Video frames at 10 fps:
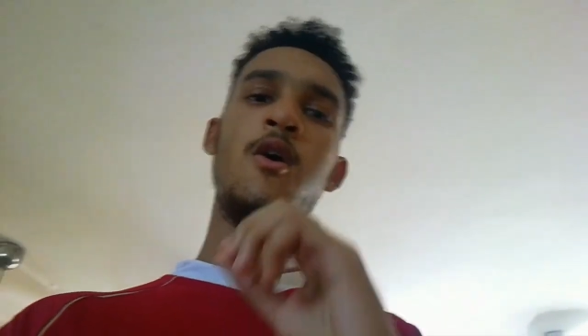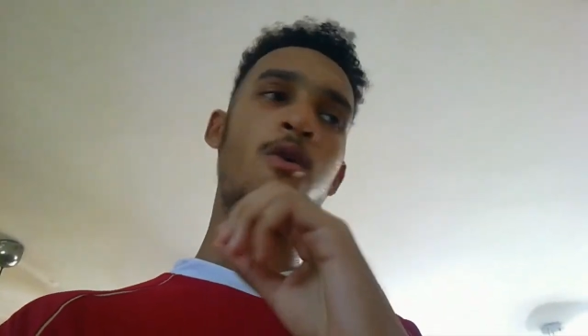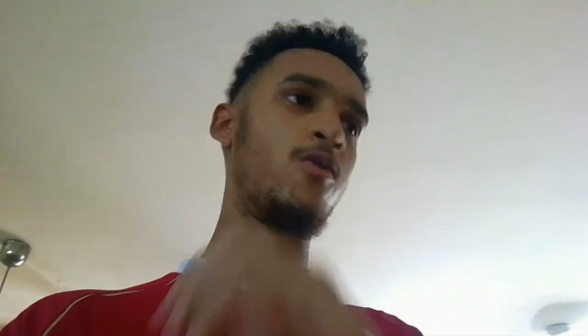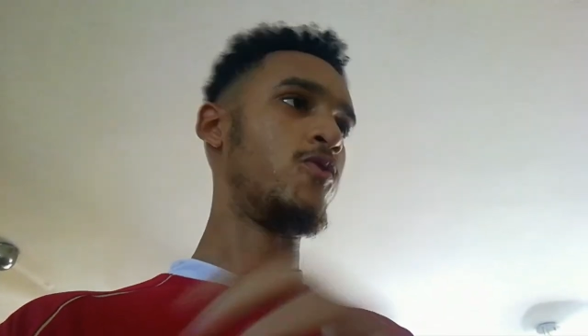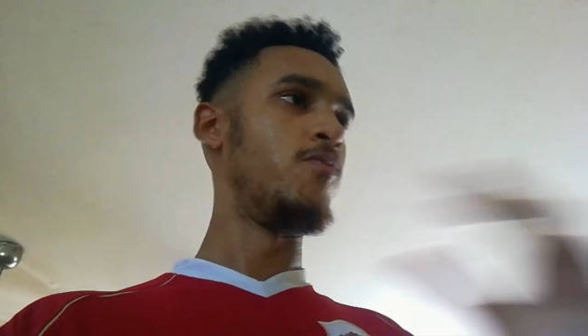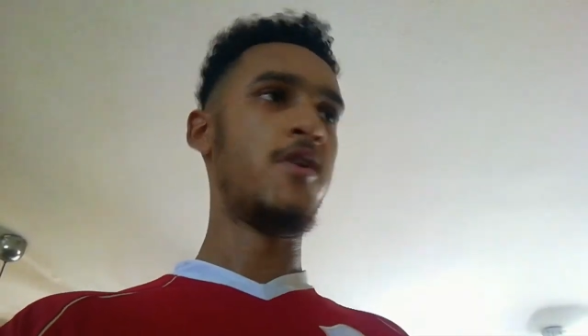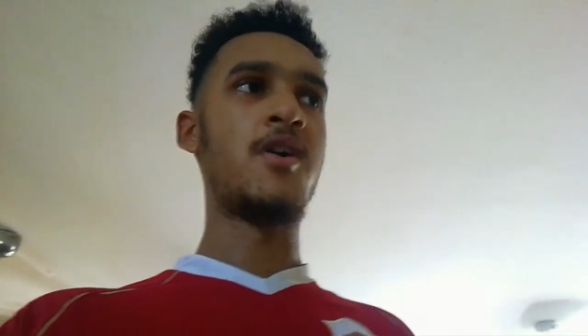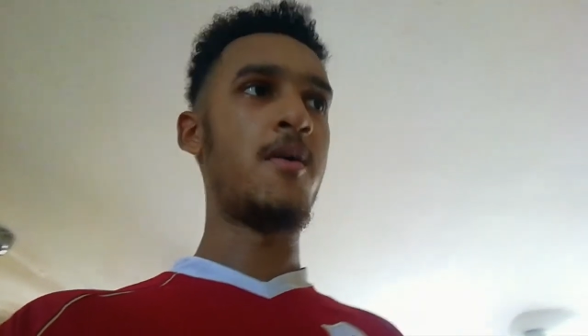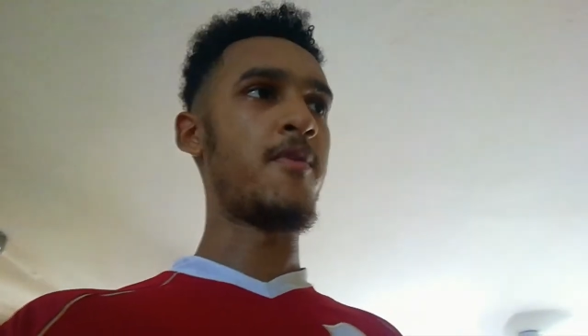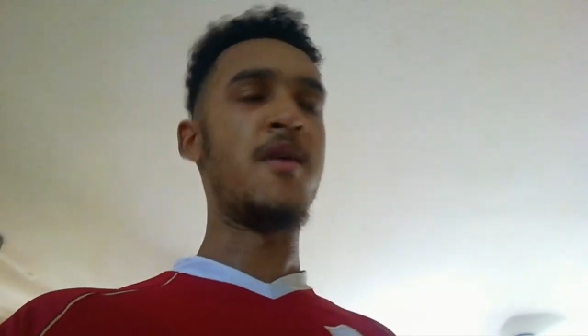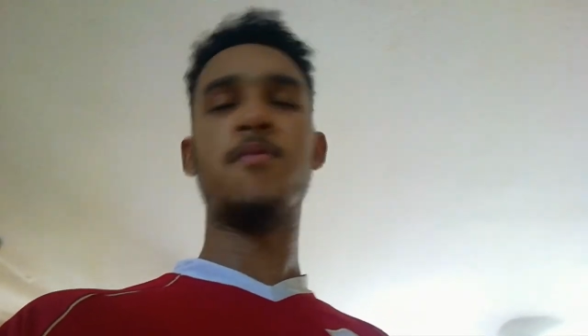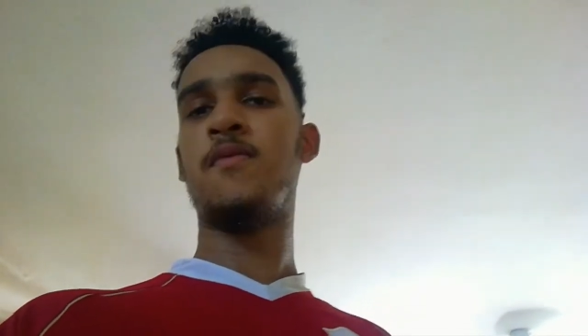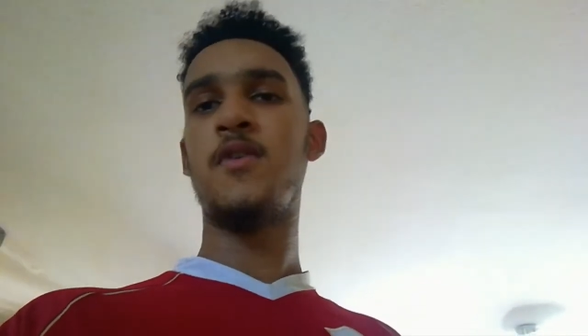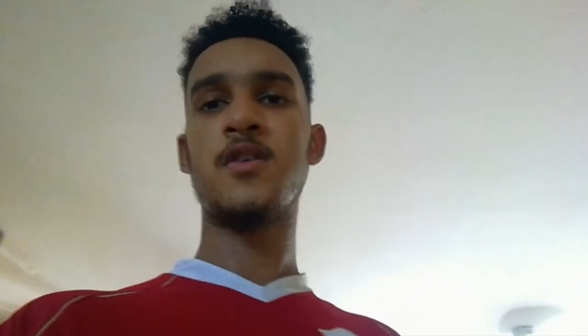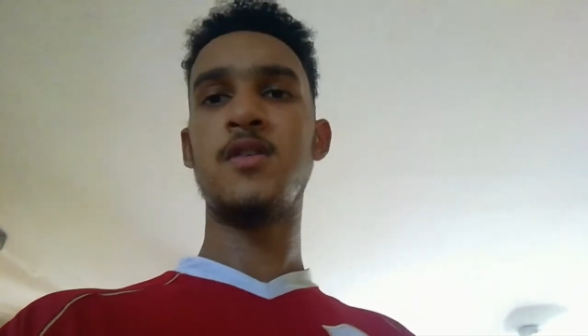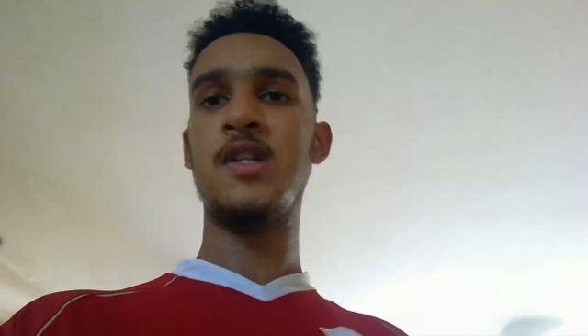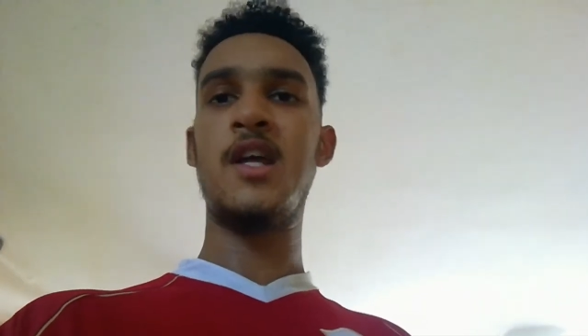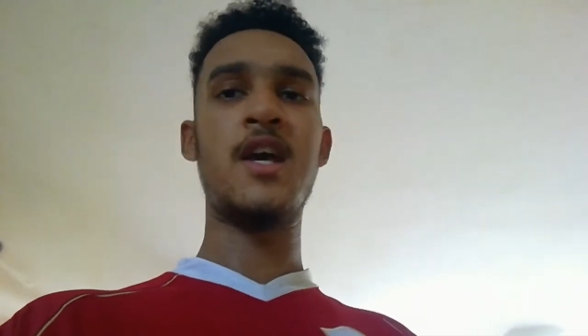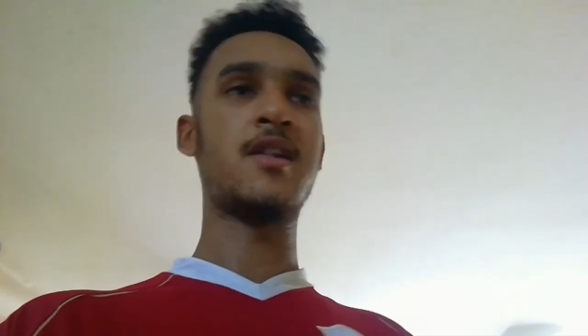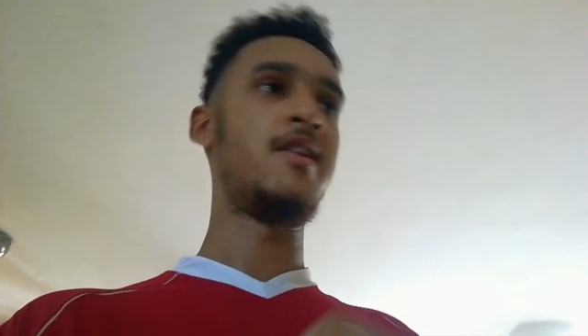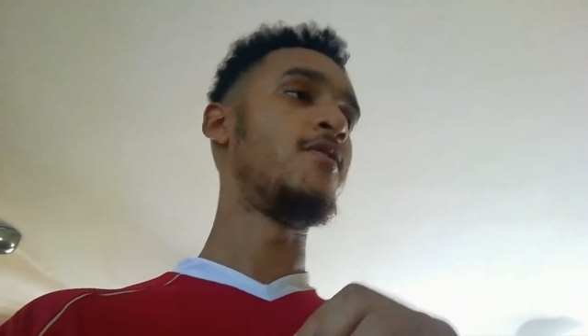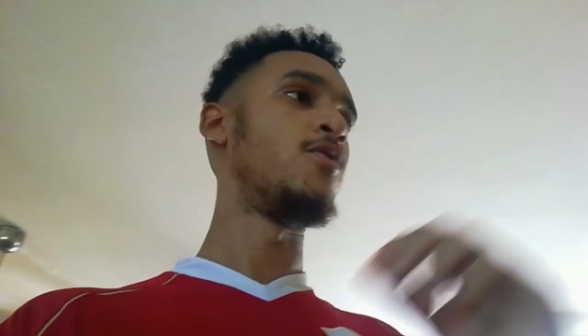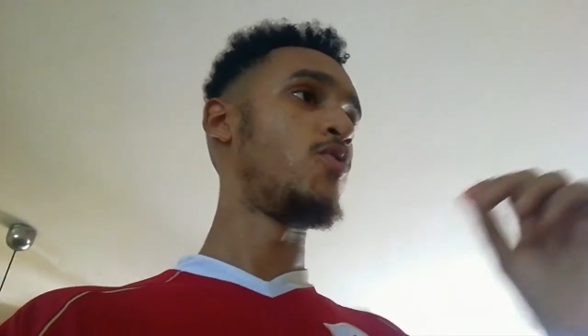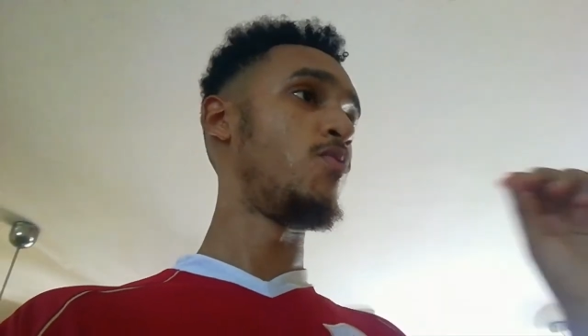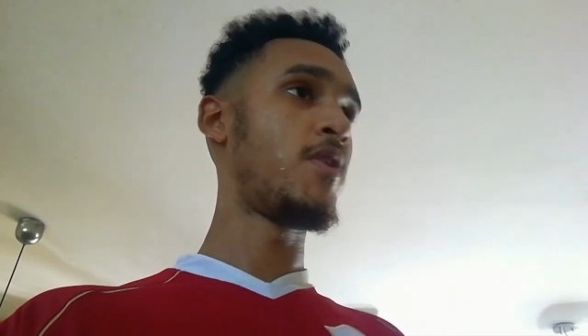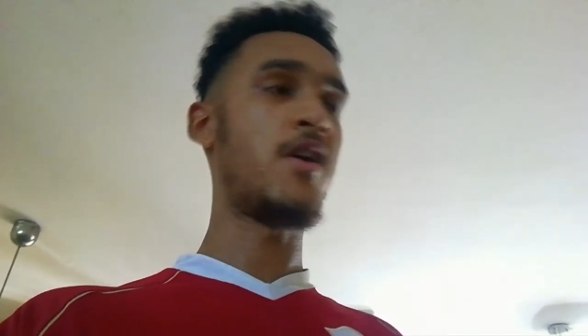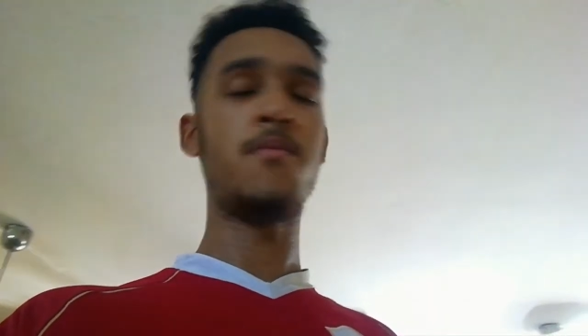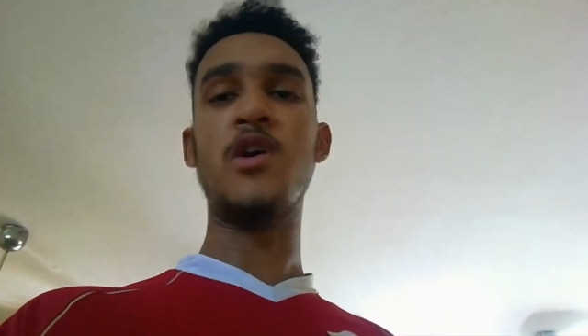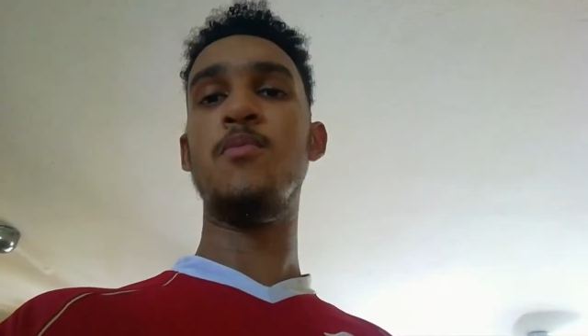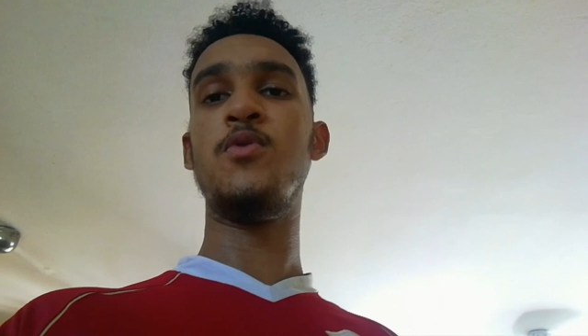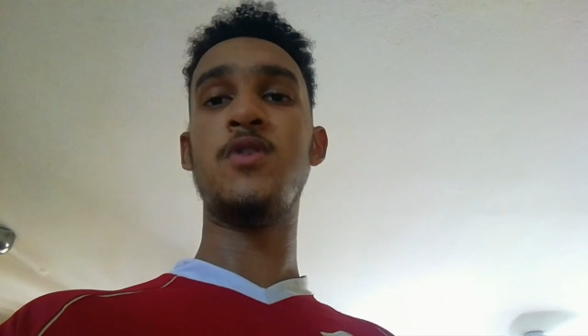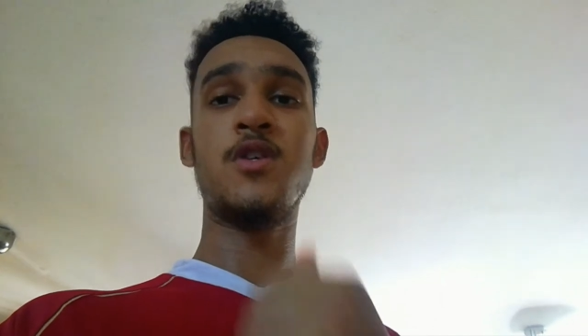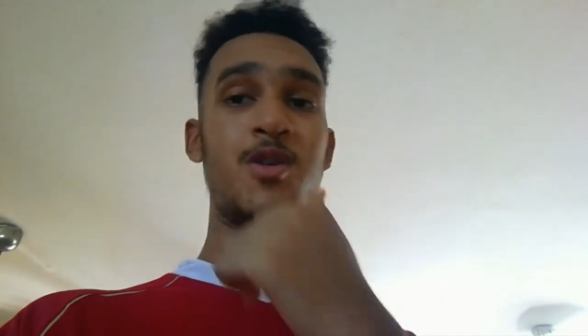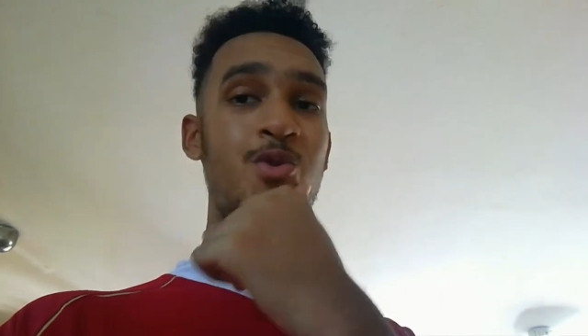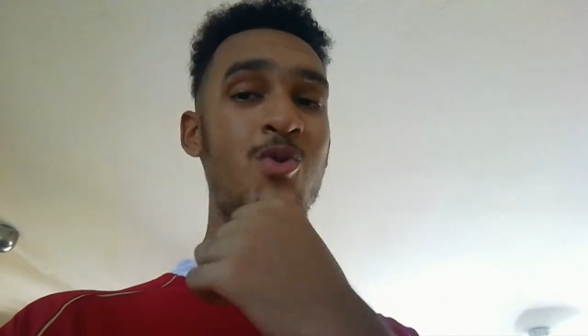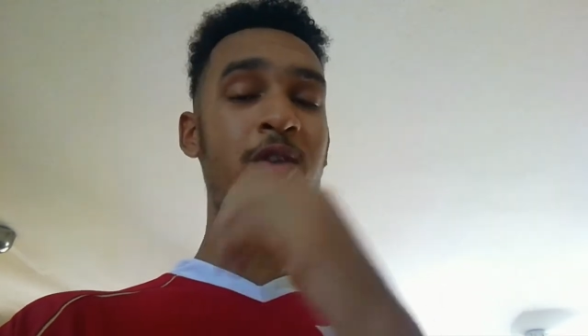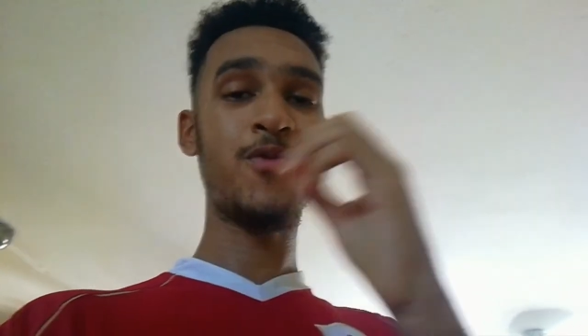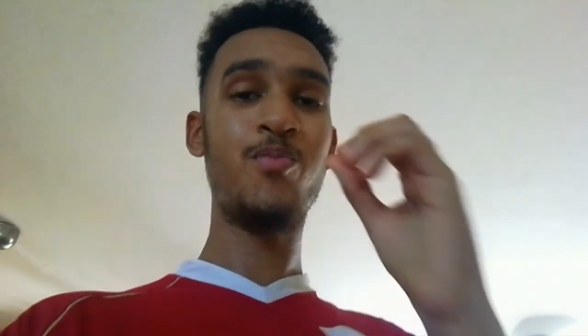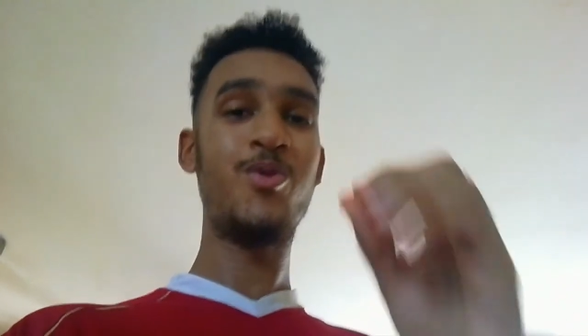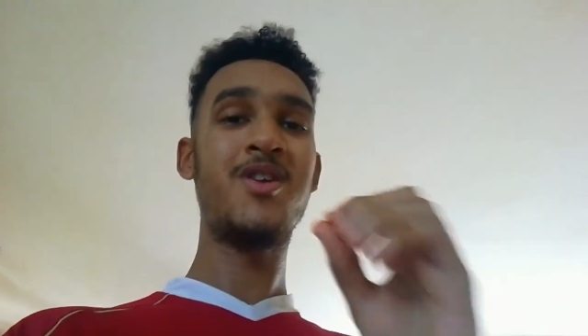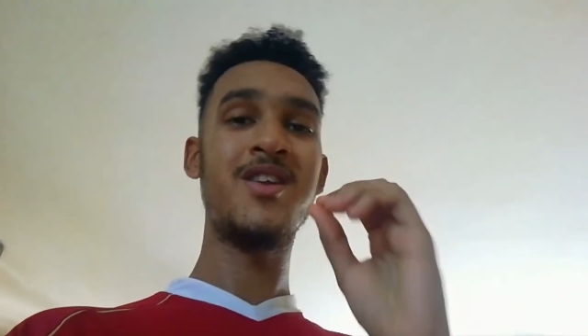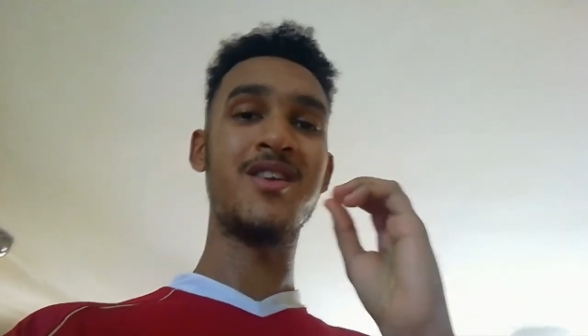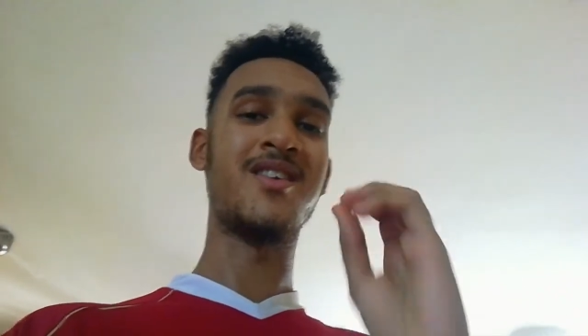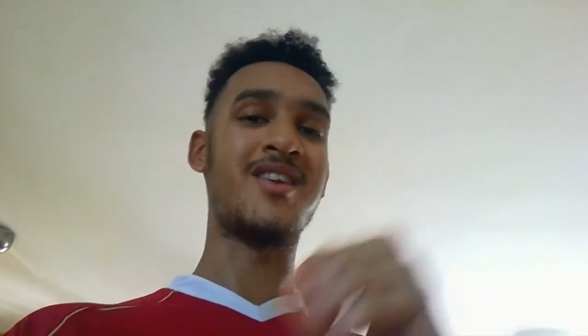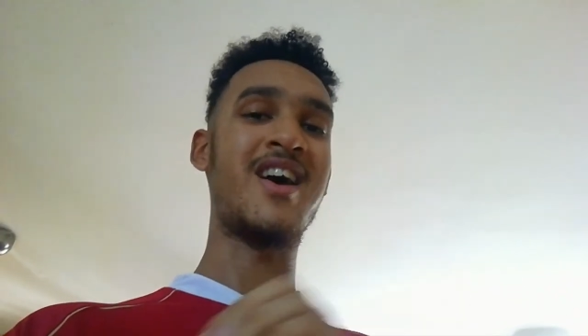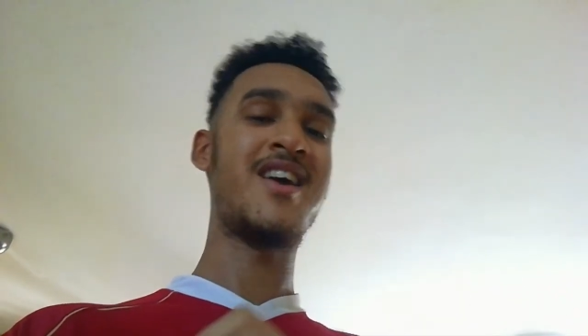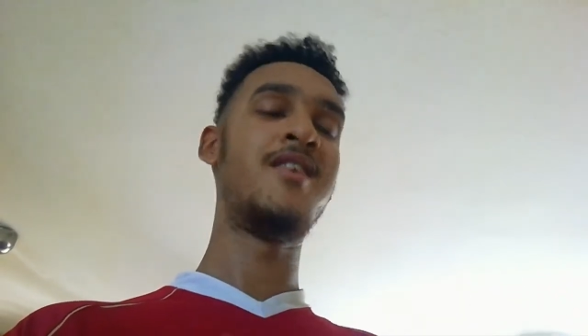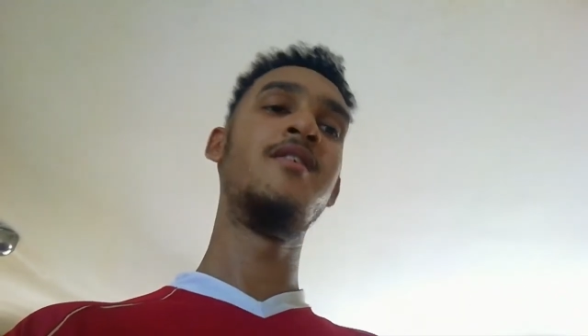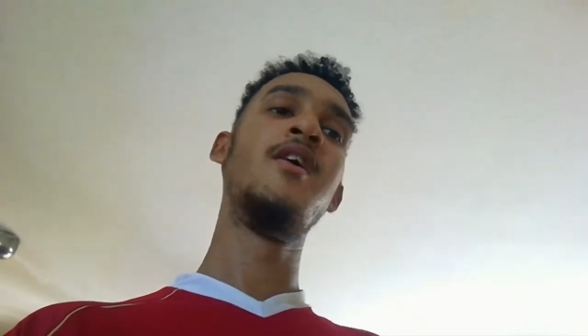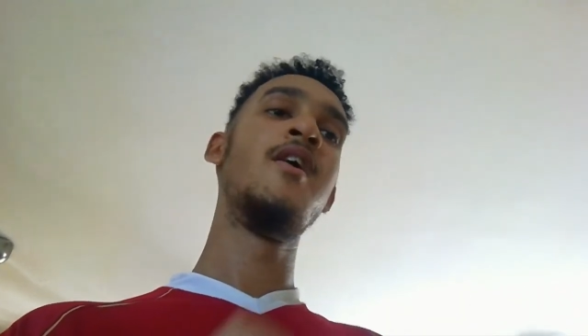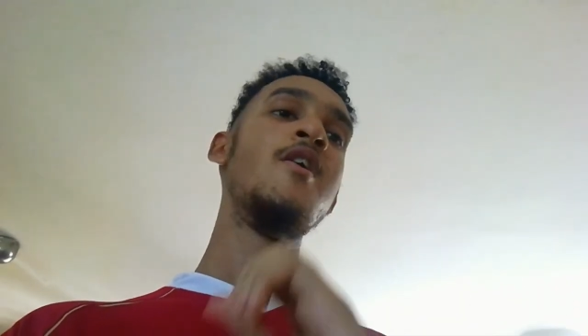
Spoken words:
or to become a professional athlete, or to become a musician. You have to put in grind,